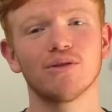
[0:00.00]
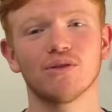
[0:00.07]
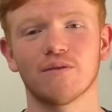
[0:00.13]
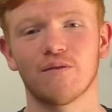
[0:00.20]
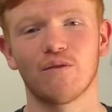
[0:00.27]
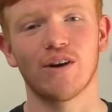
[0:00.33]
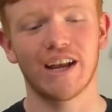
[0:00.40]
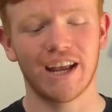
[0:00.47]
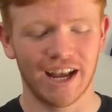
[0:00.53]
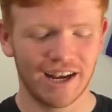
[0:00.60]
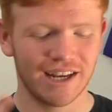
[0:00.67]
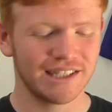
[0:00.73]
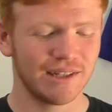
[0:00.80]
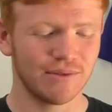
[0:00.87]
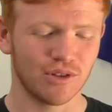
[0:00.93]
it was on Free
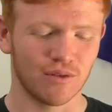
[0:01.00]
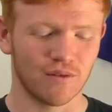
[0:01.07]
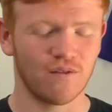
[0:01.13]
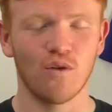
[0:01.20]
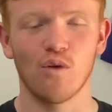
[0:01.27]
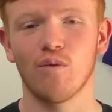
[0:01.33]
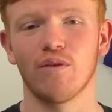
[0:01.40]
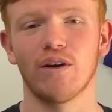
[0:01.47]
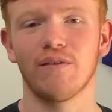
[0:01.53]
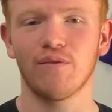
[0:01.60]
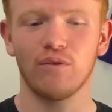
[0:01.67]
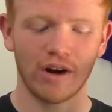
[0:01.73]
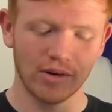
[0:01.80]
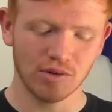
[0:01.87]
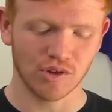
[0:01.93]
Kickers, it was on
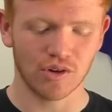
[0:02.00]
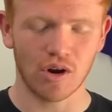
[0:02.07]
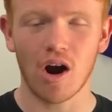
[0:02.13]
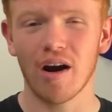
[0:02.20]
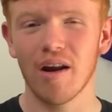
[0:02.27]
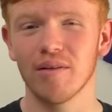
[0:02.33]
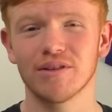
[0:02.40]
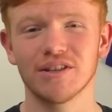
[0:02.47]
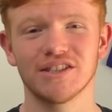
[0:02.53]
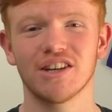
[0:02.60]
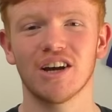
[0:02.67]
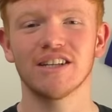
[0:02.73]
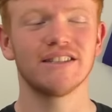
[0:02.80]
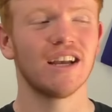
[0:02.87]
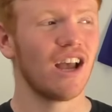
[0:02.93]
433, it was on RL
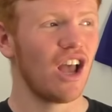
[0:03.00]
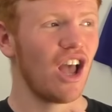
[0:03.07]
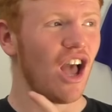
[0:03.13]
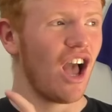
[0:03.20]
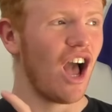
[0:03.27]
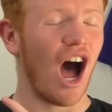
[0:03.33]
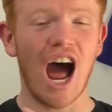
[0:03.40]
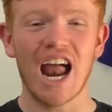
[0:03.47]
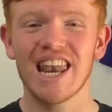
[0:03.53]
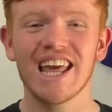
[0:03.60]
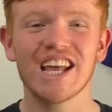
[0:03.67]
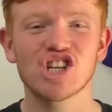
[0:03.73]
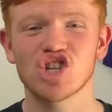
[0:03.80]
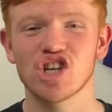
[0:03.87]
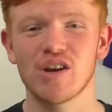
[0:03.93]
Designs. I
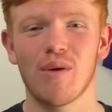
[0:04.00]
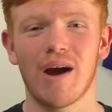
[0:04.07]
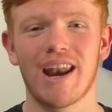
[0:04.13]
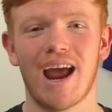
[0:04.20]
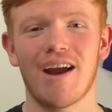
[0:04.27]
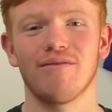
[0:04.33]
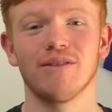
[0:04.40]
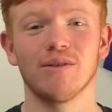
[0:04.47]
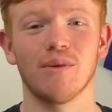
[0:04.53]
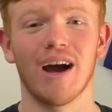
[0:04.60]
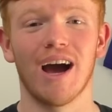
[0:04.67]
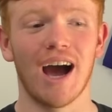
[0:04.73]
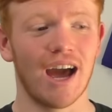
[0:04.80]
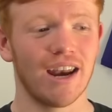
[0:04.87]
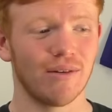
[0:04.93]
literally went
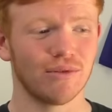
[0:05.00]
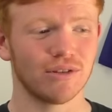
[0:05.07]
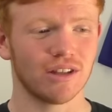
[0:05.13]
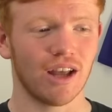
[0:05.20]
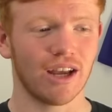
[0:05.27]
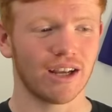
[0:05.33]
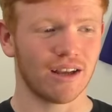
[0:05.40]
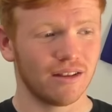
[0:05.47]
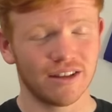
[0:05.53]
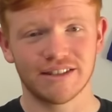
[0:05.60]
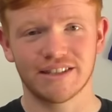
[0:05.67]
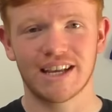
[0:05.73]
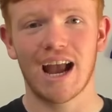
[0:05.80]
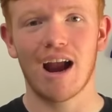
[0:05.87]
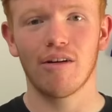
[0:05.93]
everywhere, and it was like the
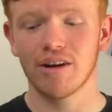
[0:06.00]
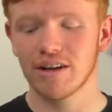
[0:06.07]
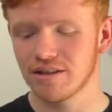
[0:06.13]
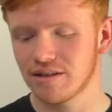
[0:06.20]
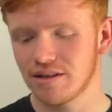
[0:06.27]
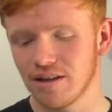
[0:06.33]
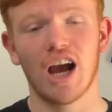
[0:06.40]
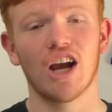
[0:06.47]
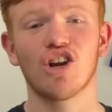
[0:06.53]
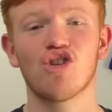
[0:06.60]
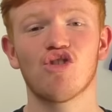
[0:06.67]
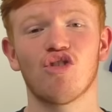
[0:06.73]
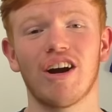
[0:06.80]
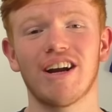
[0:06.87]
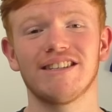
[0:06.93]
scariest and
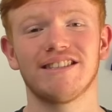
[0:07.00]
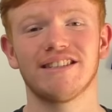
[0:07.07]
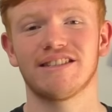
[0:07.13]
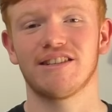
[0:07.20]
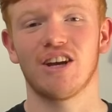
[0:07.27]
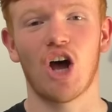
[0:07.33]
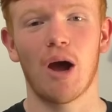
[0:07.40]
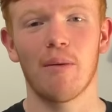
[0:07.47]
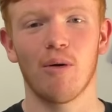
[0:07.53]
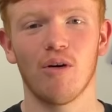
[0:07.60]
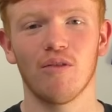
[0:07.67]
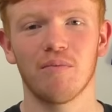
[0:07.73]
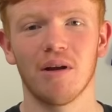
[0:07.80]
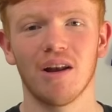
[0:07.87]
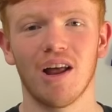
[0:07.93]
craziest time
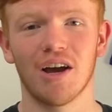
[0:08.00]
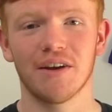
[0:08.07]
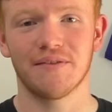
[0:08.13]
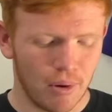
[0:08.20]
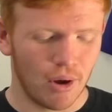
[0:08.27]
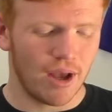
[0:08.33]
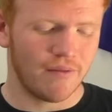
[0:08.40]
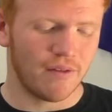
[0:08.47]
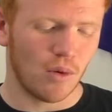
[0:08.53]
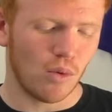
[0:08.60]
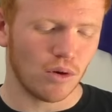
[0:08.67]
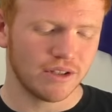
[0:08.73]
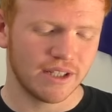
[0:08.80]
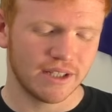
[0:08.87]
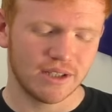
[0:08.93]
of my life. But if I
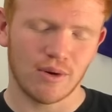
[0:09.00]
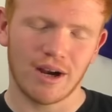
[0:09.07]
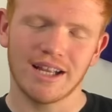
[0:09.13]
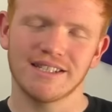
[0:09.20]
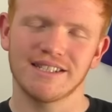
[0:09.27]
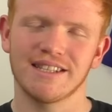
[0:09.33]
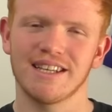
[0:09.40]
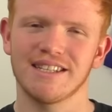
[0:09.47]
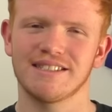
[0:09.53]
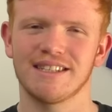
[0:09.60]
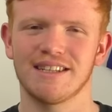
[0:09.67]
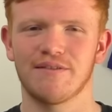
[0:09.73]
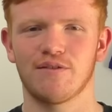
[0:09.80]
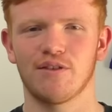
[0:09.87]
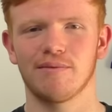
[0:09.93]
wanted to answer this
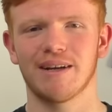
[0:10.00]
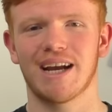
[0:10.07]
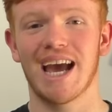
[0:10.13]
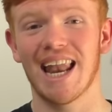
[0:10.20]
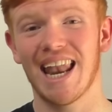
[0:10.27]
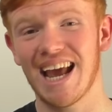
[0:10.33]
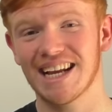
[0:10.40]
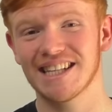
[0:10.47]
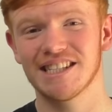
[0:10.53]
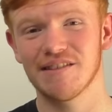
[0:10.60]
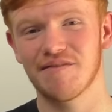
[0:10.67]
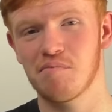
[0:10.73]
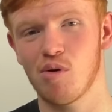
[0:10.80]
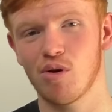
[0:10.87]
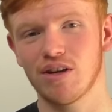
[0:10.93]
from a
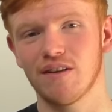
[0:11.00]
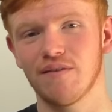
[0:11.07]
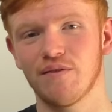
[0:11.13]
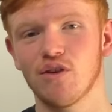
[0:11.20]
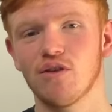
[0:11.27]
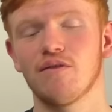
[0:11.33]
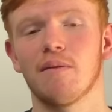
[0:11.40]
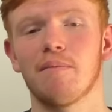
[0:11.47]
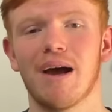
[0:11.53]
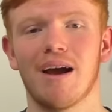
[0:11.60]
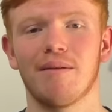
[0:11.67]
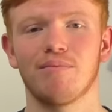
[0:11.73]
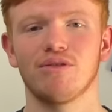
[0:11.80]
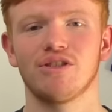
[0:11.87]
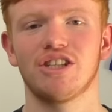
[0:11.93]
collective point of view for
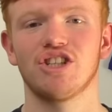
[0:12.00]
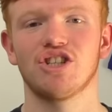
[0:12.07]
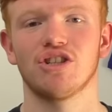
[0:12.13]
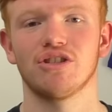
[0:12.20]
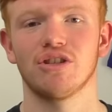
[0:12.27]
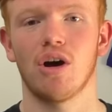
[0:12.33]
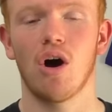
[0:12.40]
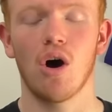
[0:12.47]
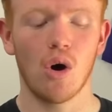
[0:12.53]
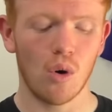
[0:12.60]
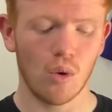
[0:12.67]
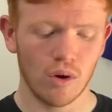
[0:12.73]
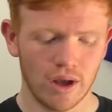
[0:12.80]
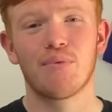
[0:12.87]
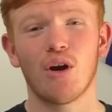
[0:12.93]
Pan Precision as a
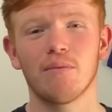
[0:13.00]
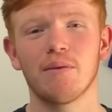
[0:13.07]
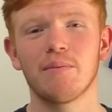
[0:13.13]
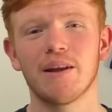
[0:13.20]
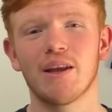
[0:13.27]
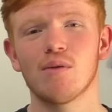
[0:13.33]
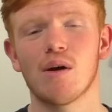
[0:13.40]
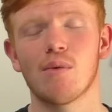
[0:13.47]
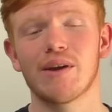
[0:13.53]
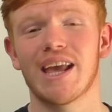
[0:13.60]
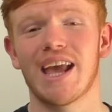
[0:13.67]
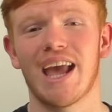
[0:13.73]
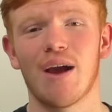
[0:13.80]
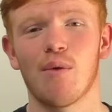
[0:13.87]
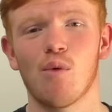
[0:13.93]
whole, probably when
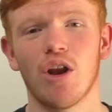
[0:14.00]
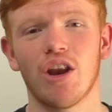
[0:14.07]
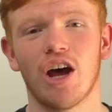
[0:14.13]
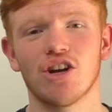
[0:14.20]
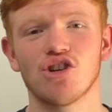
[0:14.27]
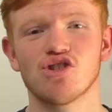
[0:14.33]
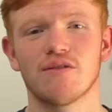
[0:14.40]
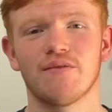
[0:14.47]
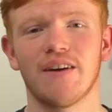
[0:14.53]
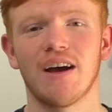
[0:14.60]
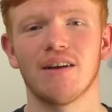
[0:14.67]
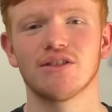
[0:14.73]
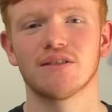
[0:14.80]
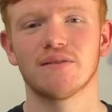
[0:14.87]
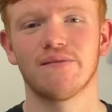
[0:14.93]
we hit
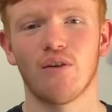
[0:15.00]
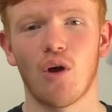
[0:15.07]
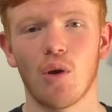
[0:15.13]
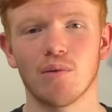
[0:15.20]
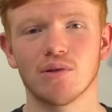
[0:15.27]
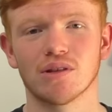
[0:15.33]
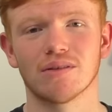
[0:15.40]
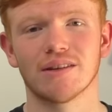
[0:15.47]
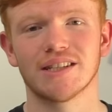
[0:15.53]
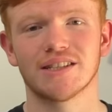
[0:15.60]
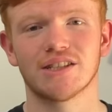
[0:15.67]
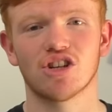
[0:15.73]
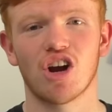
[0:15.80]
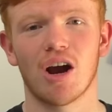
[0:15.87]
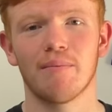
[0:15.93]
100,000 followers on
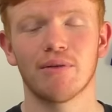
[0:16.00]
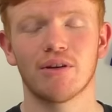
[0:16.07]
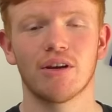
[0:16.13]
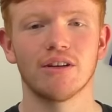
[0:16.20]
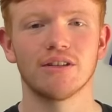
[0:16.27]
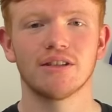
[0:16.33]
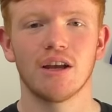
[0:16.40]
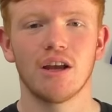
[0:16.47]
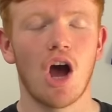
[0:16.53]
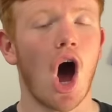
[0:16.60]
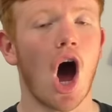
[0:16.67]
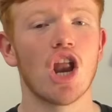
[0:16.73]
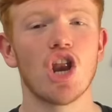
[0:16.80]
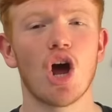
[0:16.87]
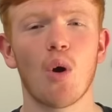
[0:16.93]
Instagram, because
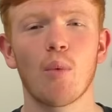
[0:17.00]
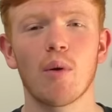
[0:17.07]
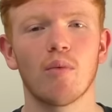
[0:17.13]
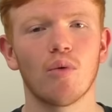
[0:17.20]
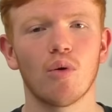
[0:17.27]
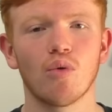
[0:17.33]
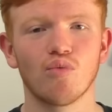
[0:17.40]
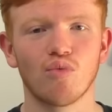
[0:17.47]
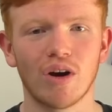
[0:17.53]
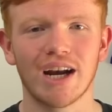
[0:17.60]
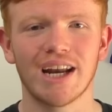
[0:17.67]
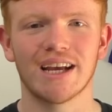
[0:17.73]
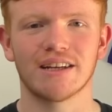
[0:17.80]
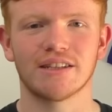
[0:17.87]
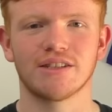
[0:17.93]
I know we were all
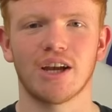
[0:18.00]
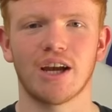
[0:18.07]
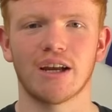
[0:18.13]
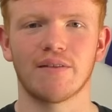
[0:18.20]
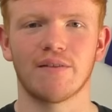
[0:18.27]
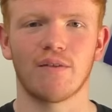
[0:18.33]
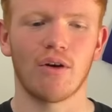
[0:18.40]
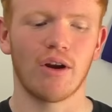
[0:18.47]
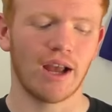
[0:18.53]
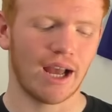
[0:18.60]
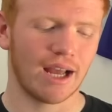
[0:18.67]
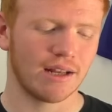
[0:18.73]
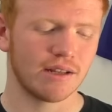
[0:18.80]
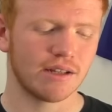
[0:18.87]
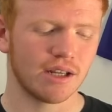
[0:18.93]
really excited for it,
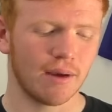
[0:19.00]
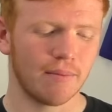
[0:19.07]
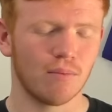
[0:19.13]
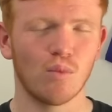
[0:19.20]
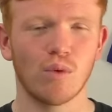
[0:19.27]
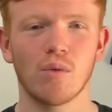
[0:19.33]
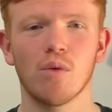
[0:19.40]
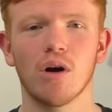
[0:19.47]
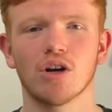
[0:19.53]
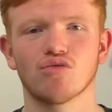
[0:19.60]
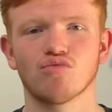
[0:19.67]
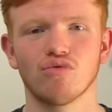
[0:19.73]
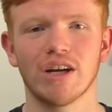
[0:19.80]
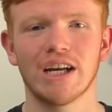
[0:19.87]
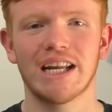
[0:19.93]
and we
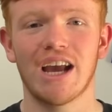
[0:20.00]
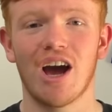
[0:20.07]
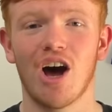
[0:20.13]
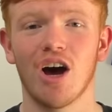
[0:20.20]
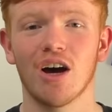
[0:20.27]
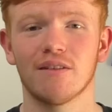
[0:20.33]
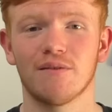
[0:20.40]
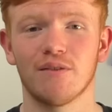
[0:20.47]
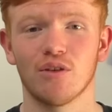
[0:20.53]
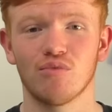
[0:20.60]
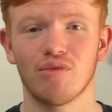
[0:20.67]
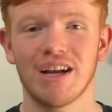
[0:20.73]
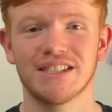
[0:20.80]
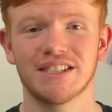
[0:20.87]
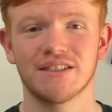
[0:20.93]
worked really hard for the
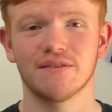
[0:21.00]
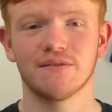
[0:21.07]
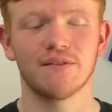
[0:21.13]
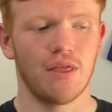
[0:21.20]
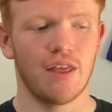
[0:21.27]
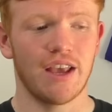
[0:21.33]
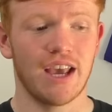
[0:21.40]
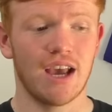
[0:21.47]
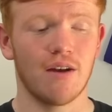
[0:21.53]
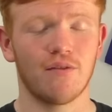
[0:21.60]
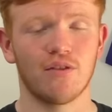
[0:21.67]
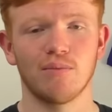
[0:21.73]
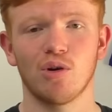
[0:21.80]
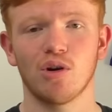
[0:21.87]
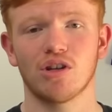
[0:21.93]
rest of the year,
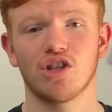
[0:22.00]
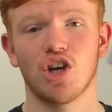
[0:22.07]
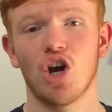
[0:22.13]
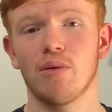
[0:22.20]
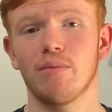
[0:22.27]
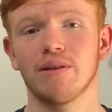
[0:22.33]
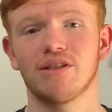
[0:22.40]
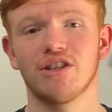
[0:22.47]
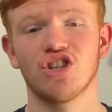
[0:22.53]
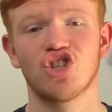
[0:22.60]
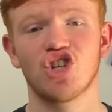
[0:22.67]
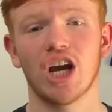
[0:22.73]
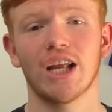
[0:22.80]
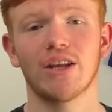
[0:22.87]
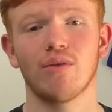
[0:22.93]
from October to
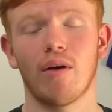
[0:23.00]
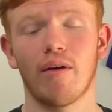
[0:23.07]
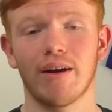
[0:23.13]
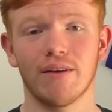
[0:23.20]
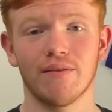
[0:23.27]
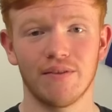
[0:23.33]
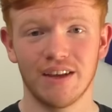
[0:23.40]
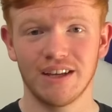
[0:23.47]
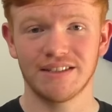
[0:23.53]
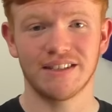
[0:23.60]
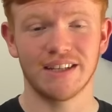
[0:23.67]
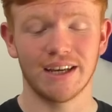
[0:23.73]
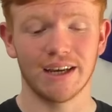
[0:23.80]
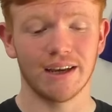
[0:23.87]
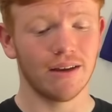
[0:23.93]
January of this
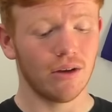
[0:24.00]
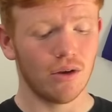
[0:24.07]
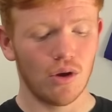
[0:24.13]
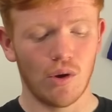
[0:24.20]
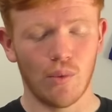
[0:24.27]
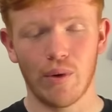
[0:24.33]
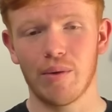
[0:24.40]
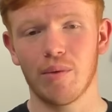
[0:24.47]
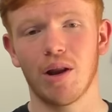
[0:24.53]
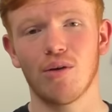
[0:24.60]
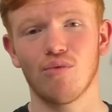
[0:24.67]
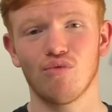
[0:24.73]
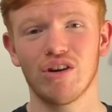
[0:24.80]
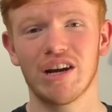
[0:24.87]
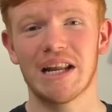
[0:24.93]
year. We were
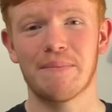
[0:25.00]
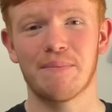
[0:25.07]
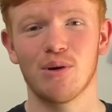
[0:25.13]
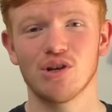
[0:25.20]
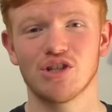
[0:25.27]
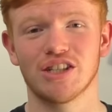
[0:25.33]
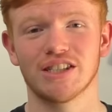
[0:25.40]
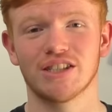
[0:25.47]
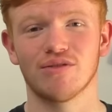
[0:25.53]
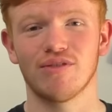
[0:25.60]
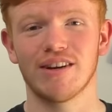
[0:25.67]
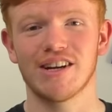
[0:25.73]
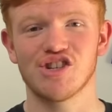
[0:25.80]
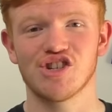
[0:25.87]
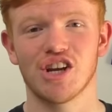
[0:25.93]
like really pushing to
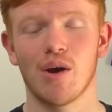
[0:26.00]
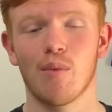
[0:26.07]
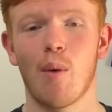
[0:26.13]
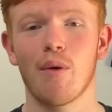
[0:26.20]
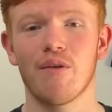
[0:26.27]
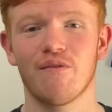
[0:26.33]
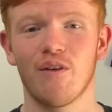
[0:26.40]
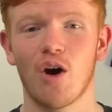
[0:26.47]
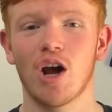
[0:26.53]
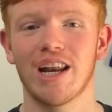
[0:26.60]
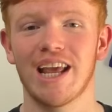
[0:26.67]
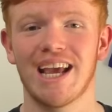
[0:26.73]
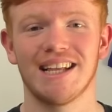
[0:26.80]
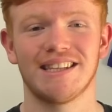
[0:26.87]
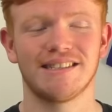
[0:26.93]
reach it, and when we
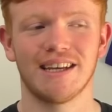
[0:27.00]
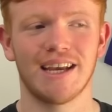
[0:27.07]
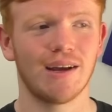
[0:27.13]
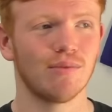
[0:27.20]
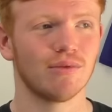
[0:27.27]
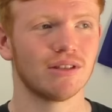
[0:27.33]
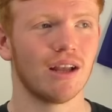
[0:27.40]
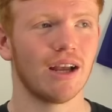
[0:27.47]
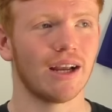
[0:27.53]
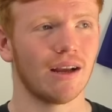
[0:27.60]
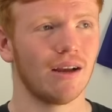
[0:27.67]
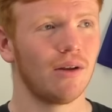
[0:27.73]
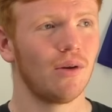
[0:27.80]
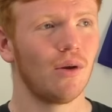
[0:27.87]
finally hit it, it was like